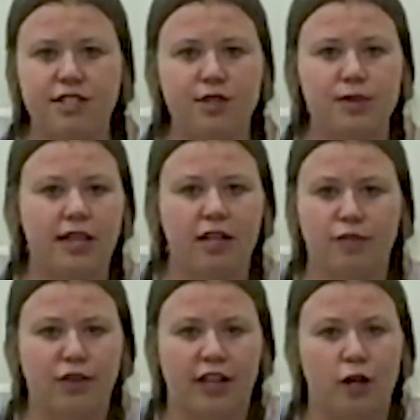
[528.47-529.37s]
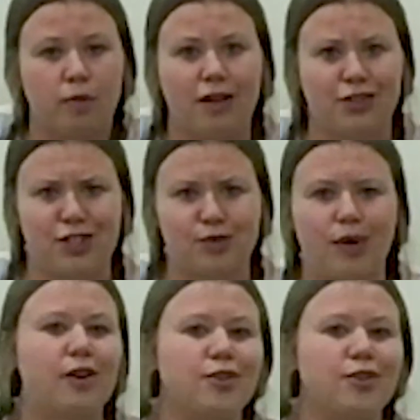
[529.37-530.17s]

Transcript: to use later for later projects as well.